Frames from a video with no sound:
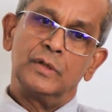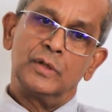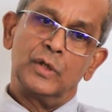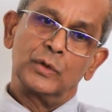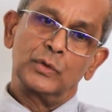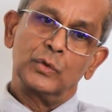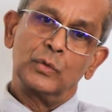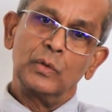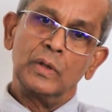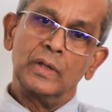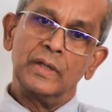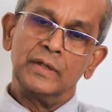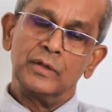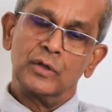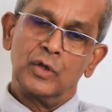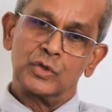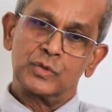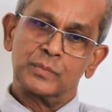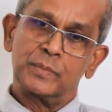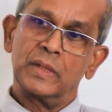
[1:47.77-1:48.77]
not only in
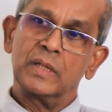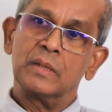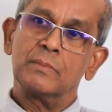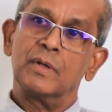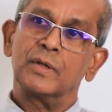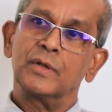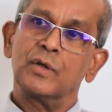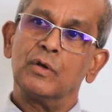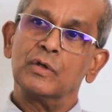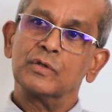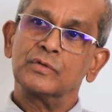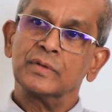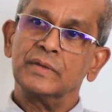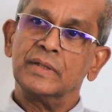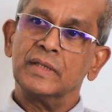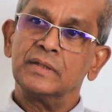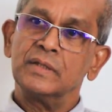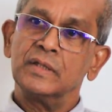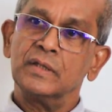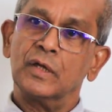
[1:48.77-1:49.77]
hospital but also
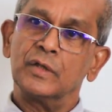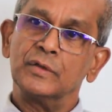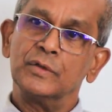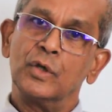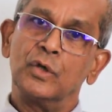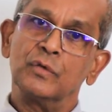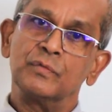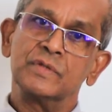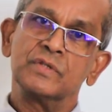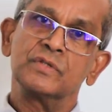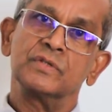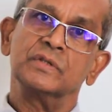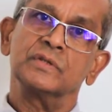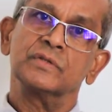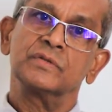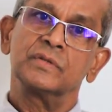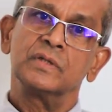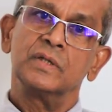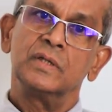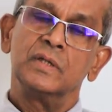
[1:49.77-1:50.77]
in the other
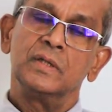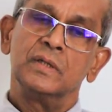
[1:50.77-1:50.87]
offices,